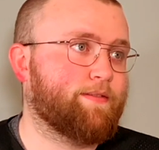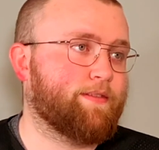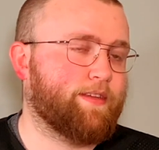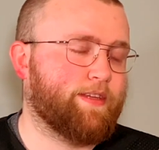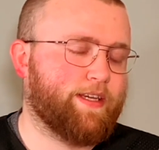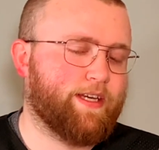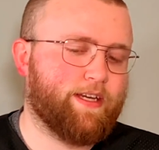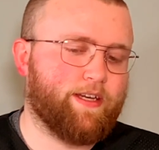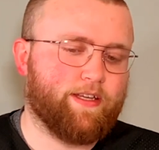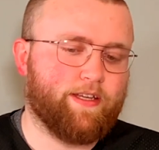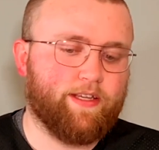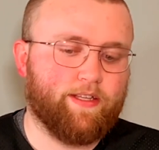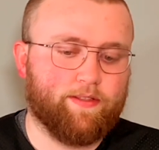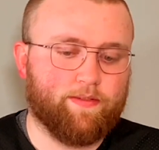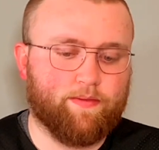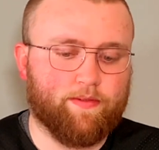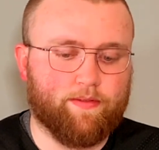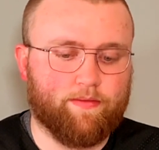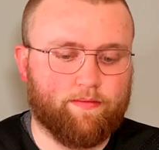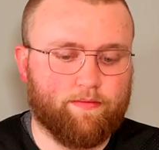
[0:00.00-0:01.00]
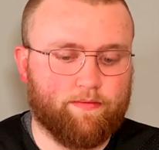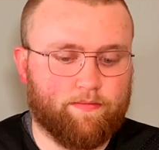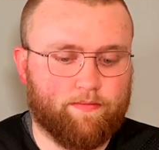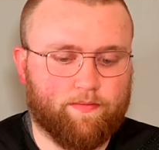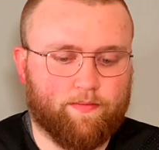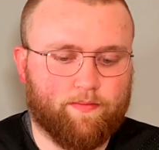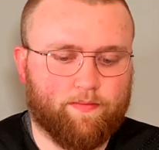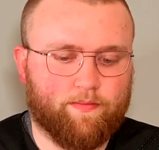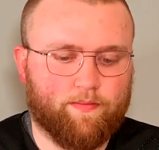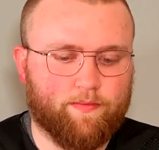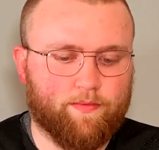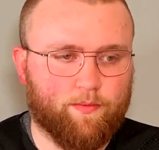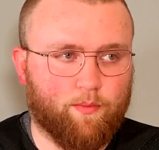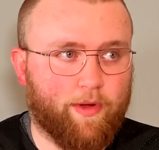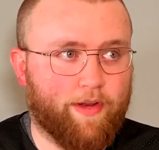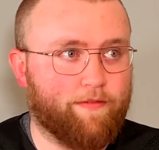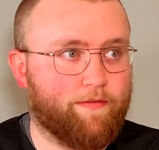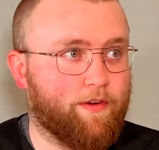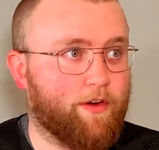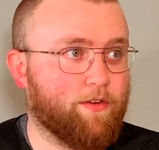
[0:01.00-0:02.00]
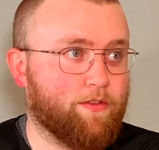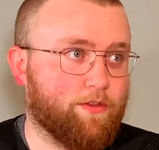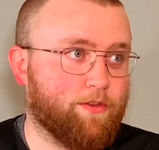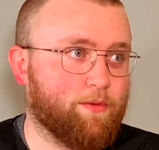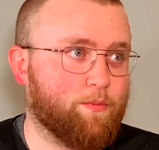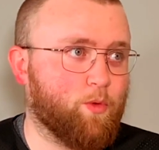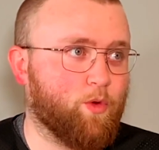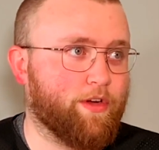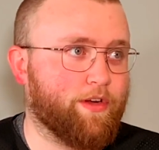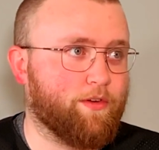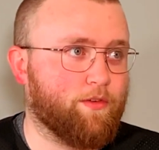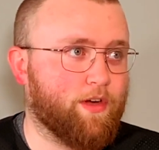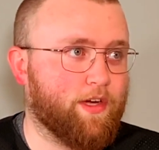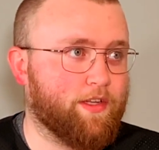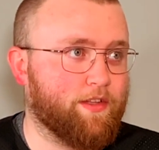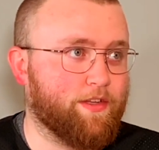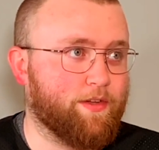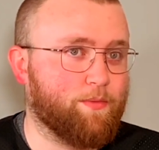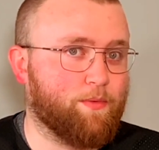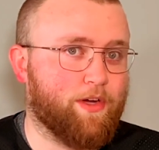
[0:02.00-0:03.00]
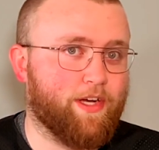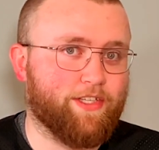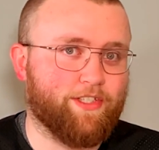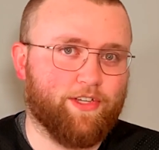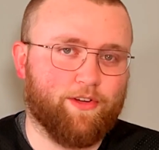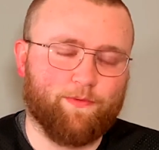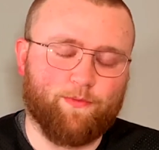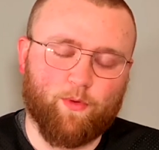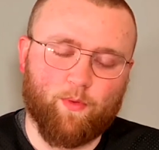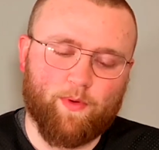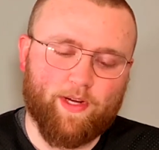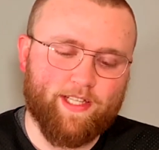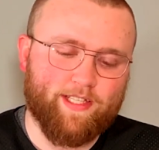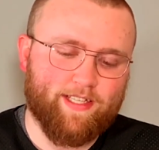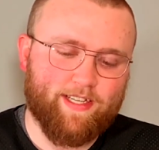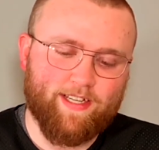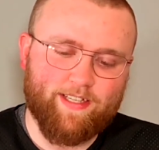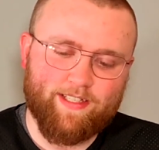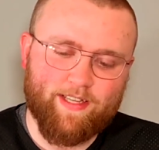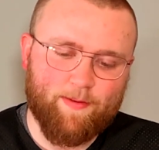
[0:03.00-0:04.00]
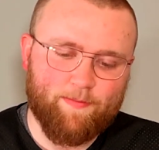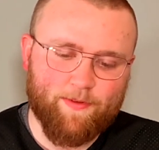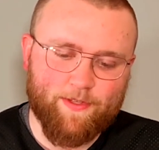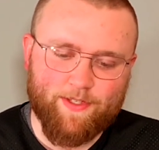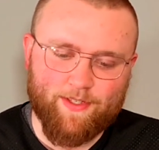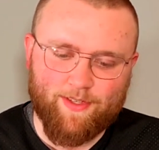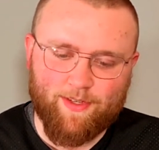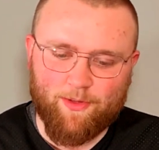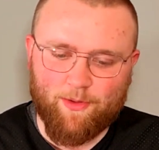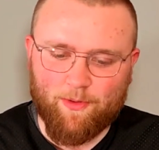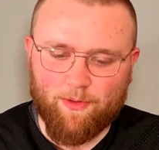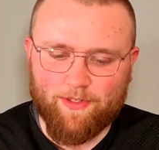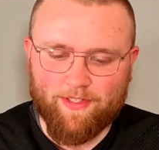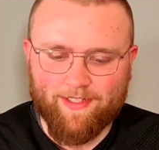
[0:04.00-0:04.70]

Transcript: Yeah. He's went farther than Morgan Riley. Watch out for Wednesday's episode.